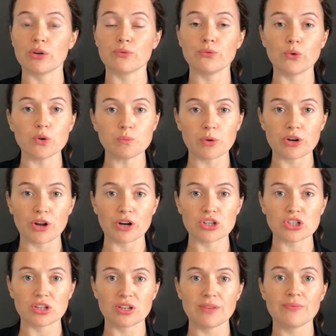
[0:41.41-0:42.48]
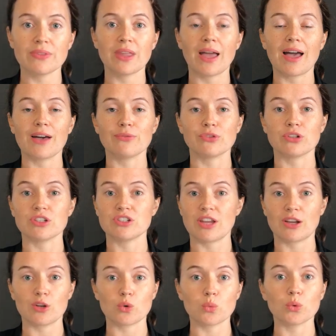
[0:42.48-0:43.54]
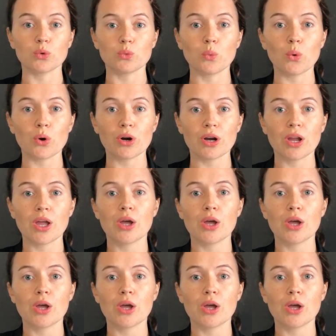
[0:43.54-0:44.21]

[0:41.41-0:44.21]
food production after the Second World War